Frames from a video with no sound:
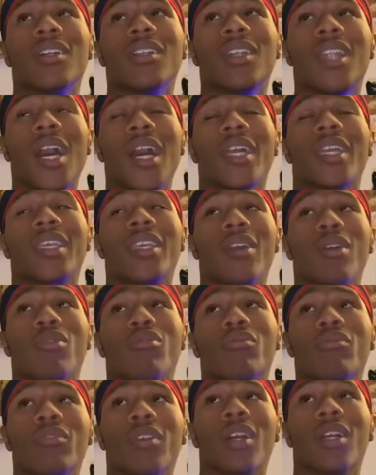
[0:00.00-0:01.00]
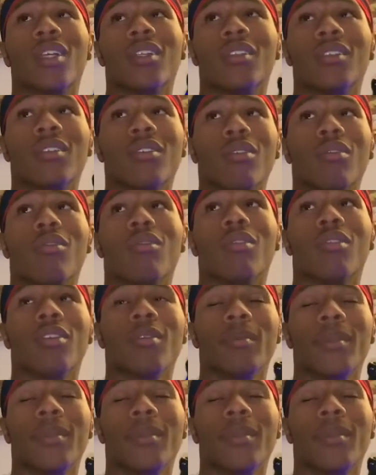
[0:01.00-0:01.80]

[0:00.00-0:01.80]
Lock your fucking door.